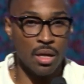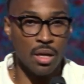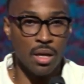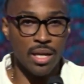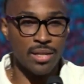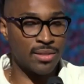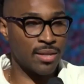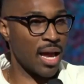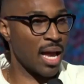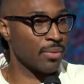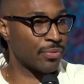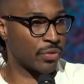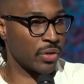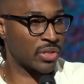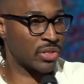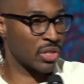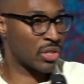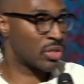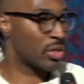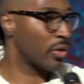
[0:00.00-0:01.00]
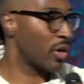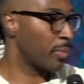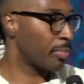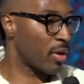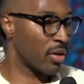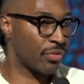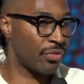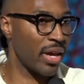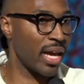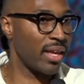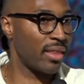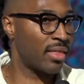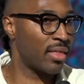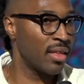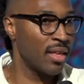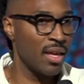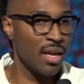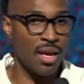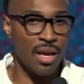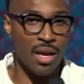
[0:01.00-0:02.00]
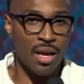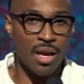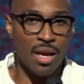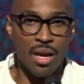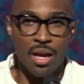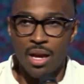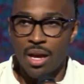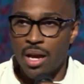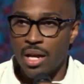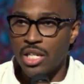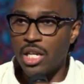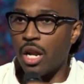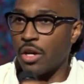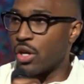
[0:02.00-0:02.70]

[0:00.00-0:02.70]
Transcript: It's time for us to stir up our faith. You know,